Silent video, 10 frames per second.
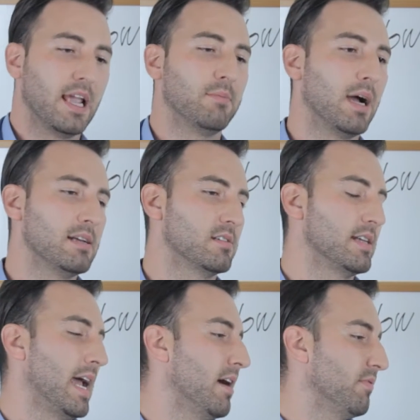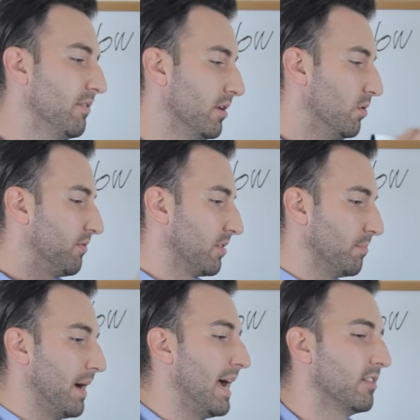And by staff, everyone from
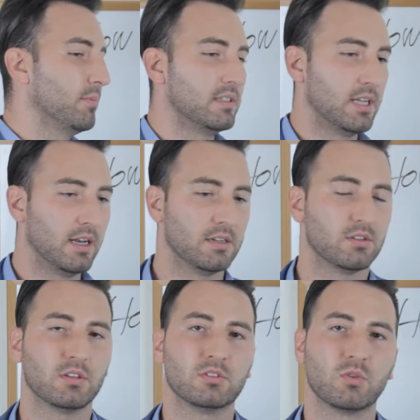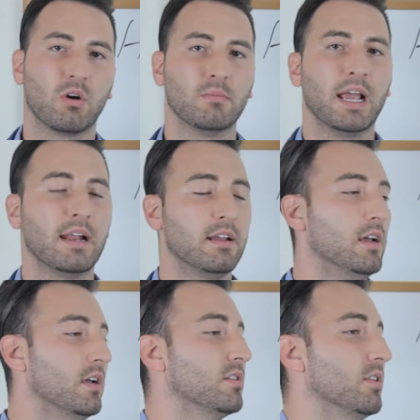the bathroom attendant to the
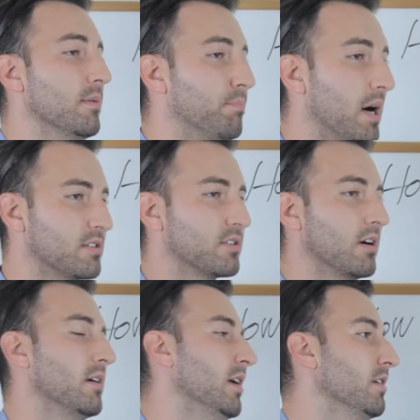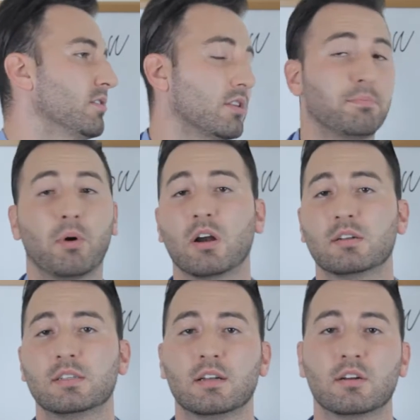doorman, to the busser, to the
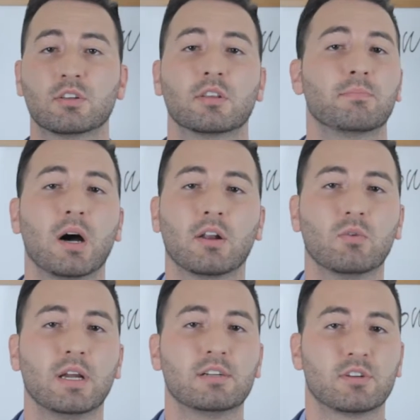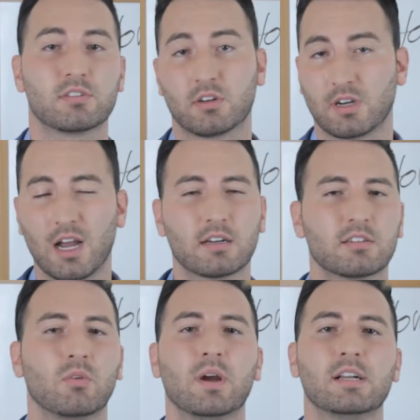bartender, to the bottle waitress or
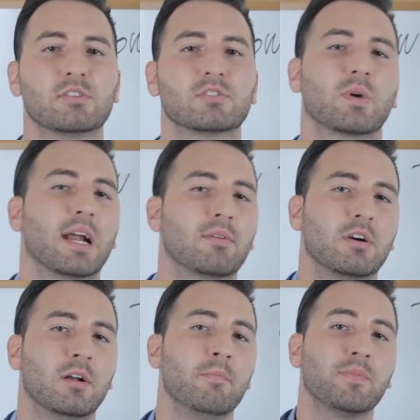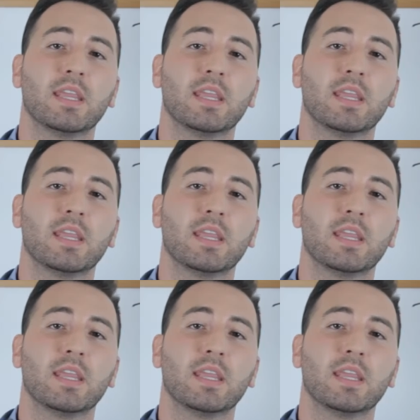cocktail waitress, whatever,